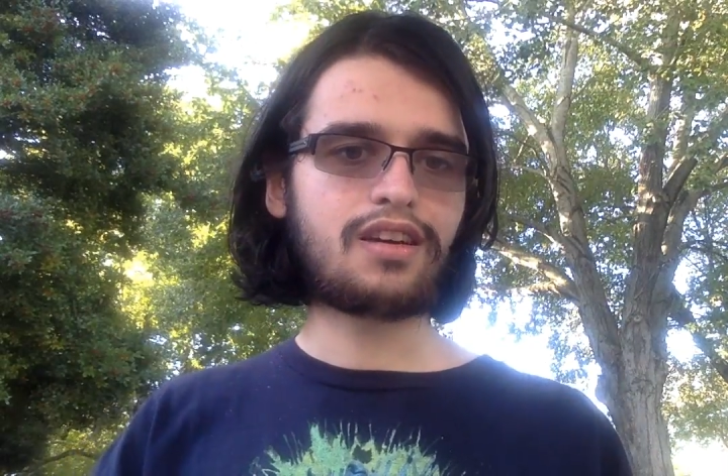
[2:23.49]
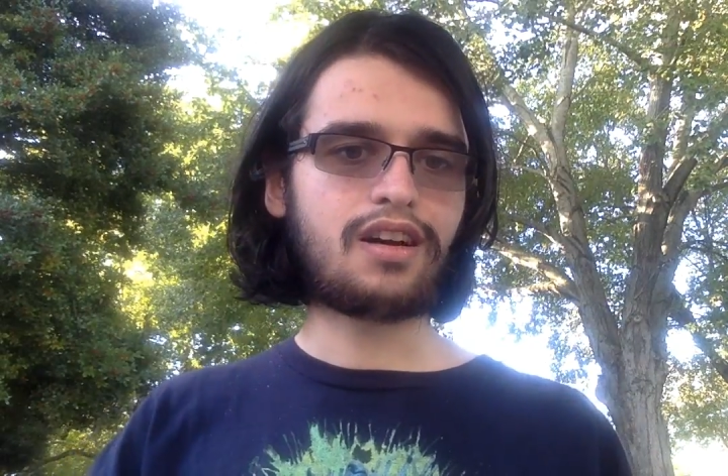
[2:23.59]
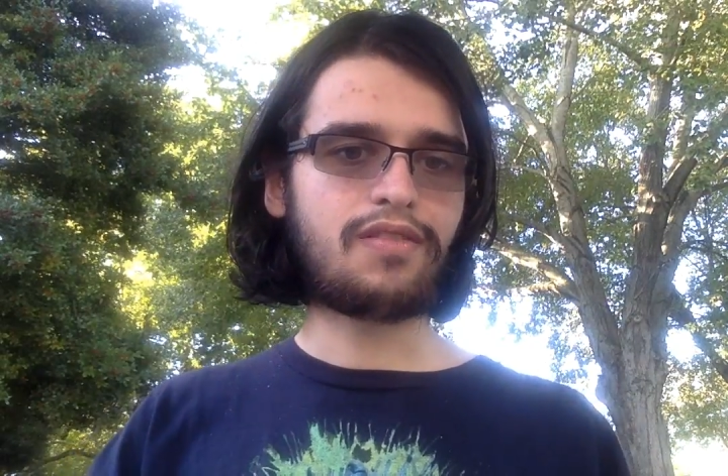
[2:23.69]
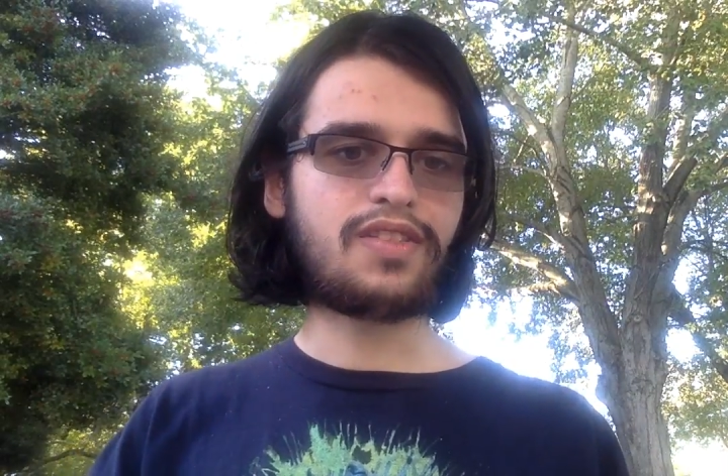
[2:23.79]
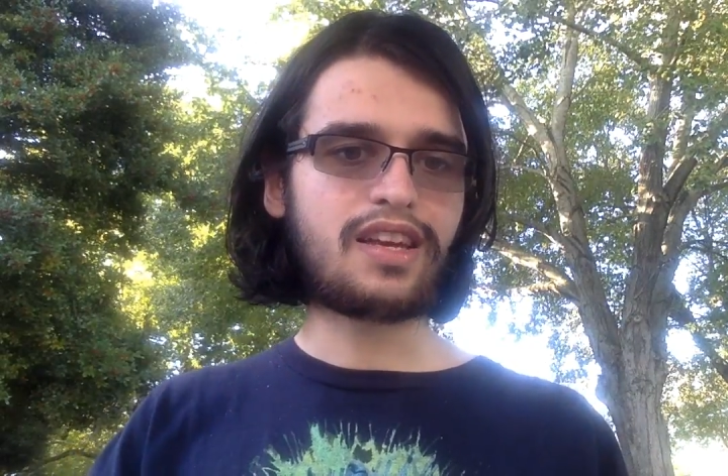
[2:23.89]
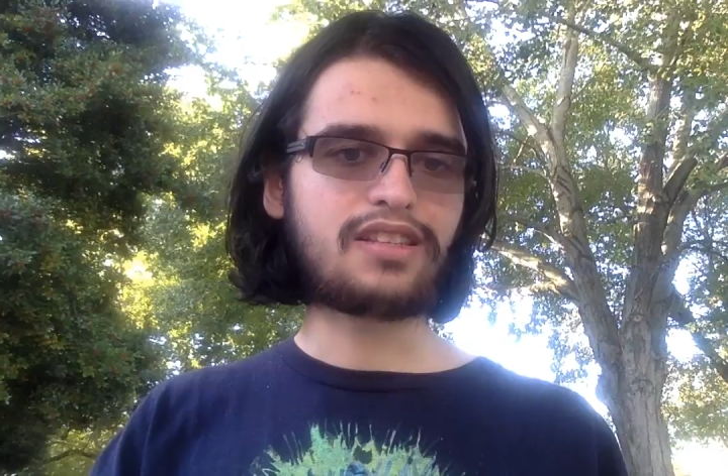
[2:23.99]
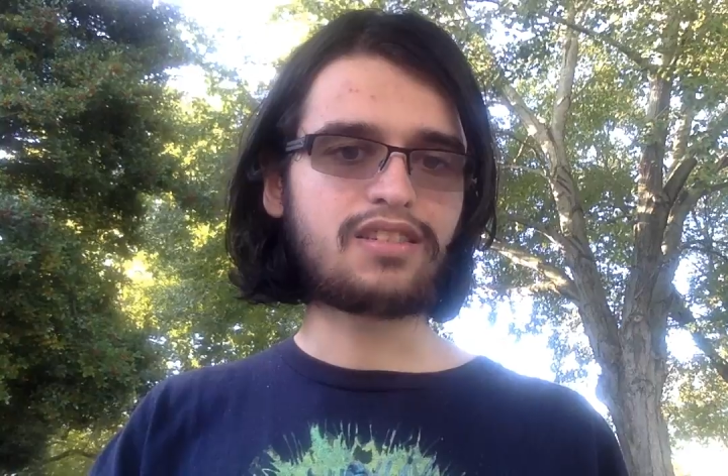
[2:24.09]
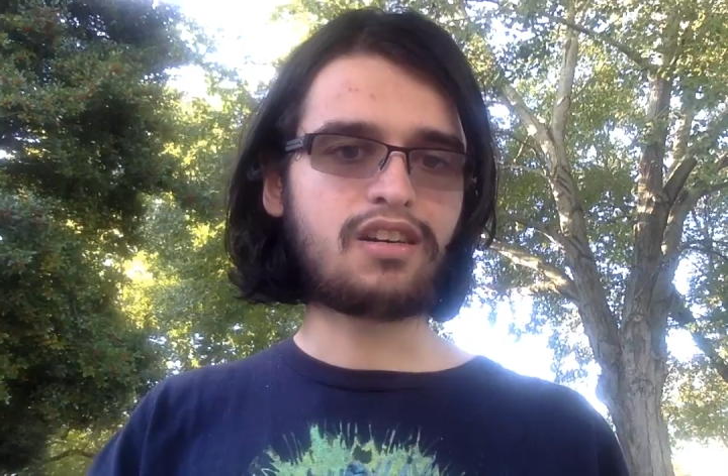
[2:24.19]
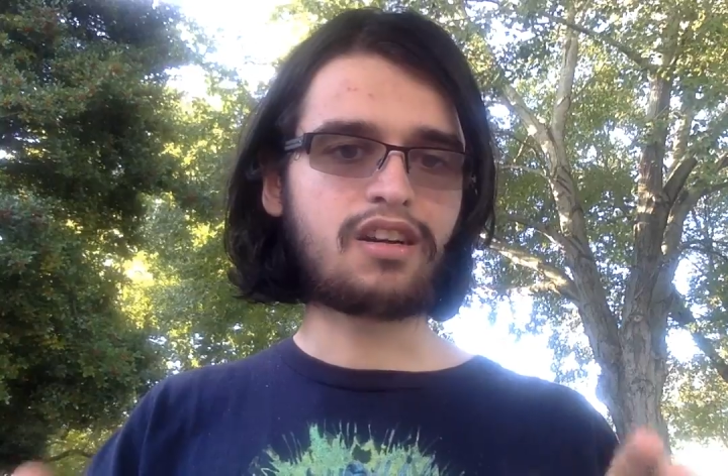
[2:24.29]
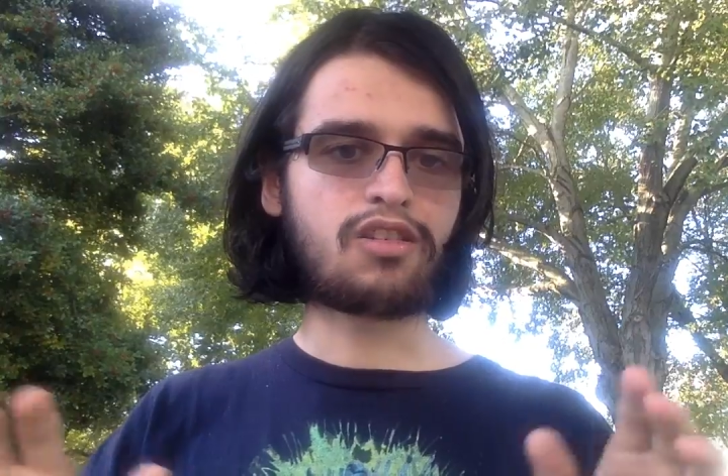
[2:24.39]
are,
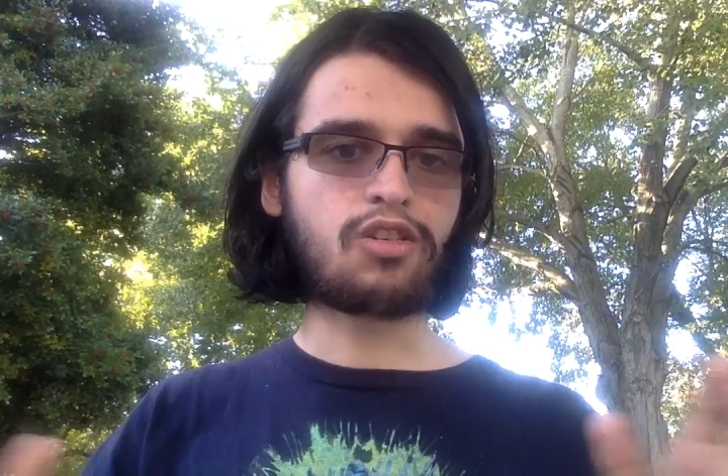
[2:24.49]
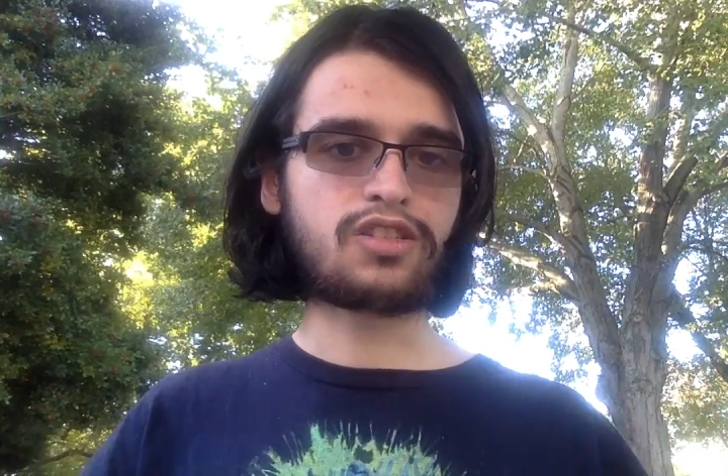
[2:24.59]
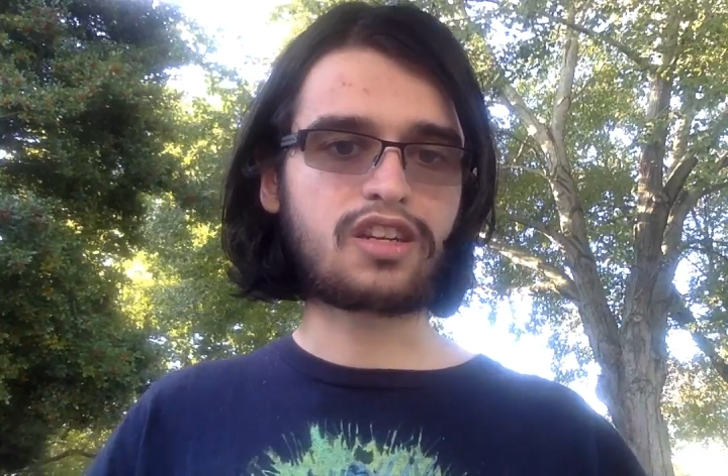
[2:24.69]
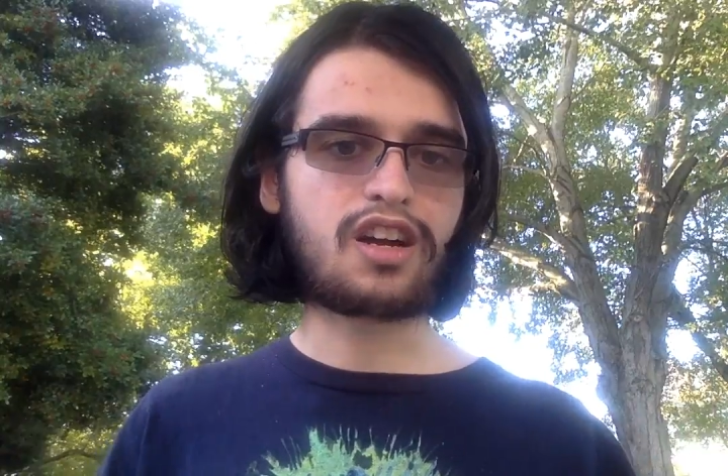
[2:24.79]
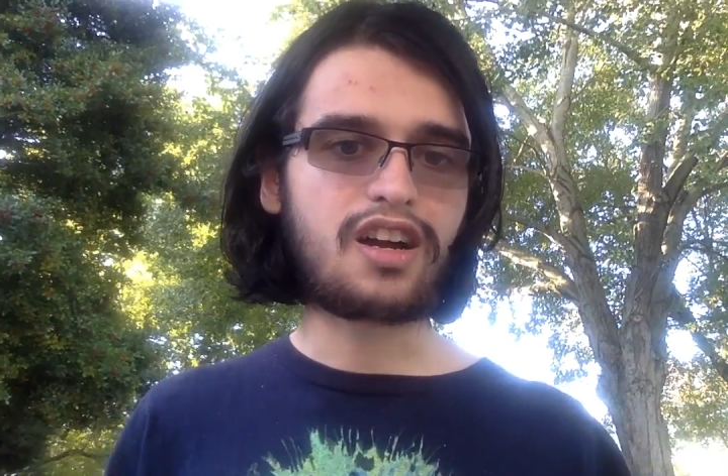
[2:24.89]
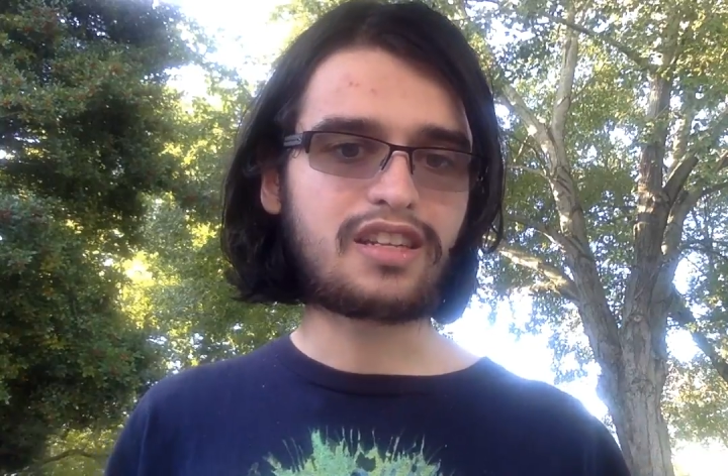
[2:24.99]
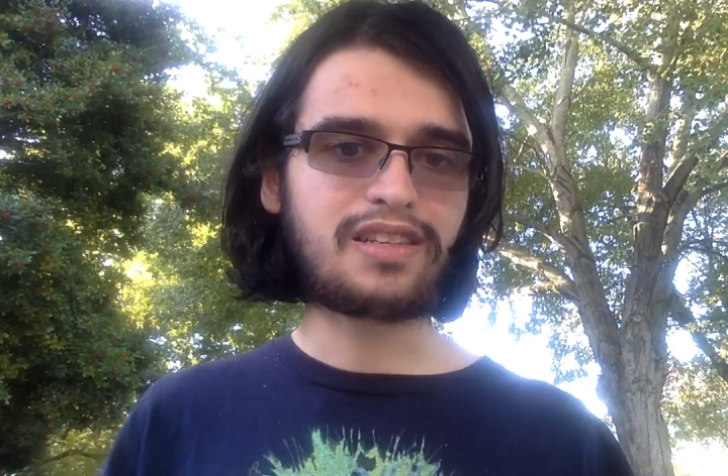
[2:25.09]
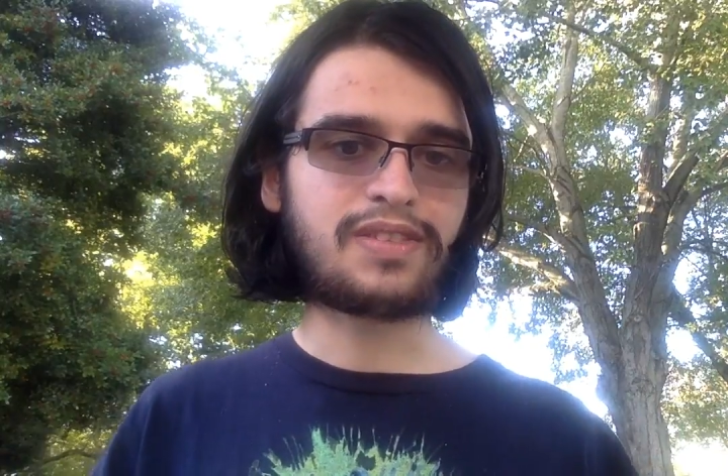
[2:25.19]
of course, the cost.